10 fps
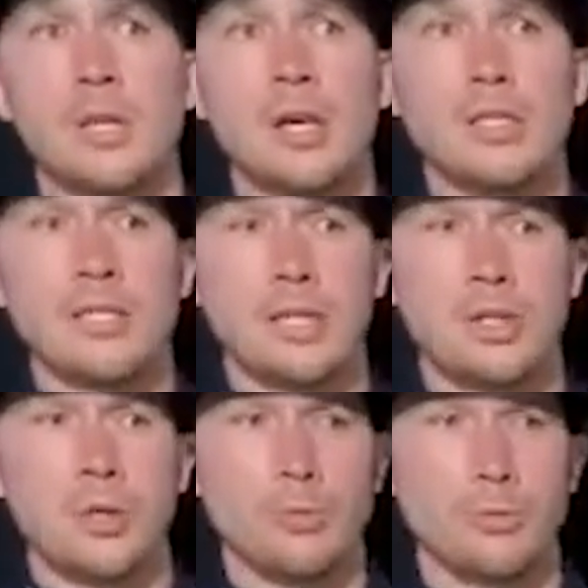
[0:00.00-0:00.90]

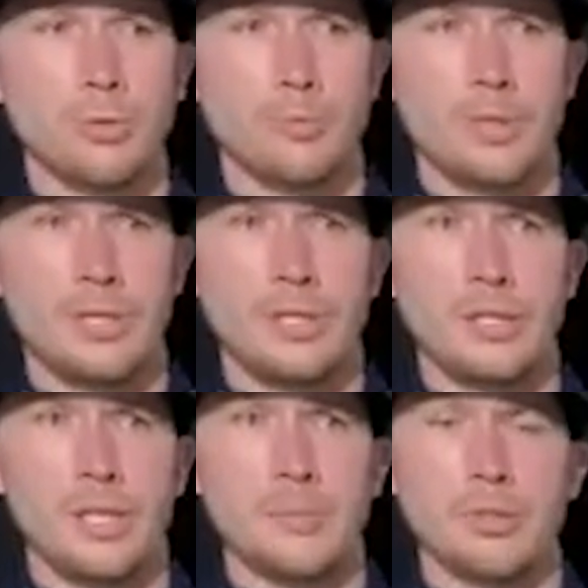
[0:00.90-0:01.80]
Second option would
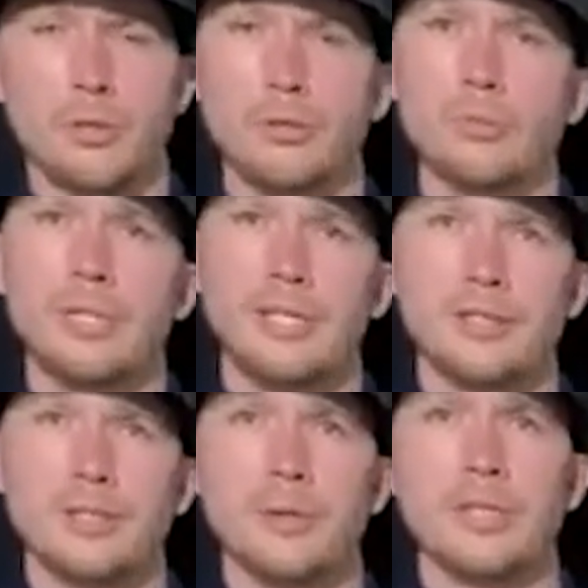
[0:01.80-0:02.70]
be social
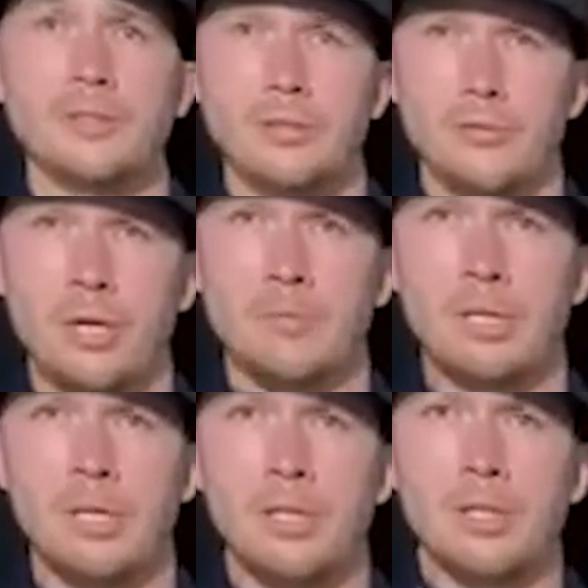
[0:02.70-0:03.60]
media, so Instagram.
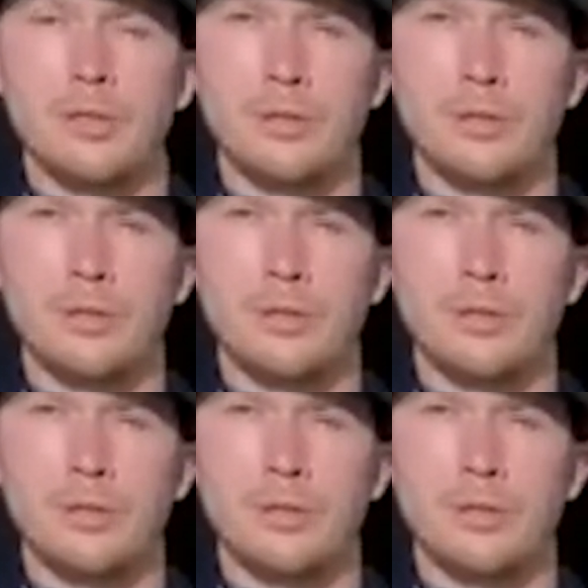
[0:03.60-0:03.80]
You